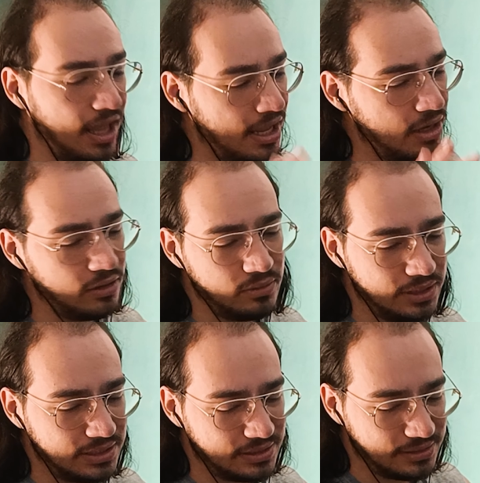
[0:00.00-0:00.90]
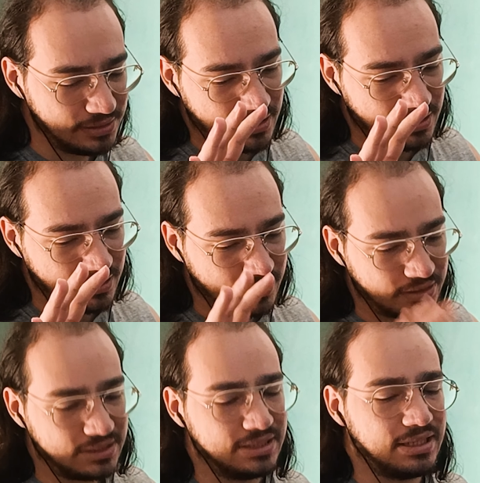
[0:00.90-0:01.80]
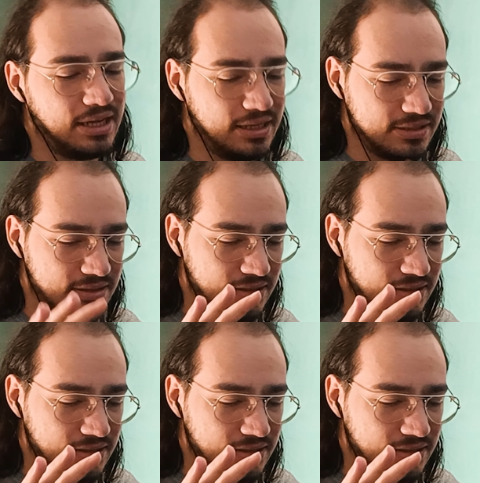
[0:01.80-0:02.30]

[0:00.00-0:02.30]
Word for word: I always uh, uh, criticize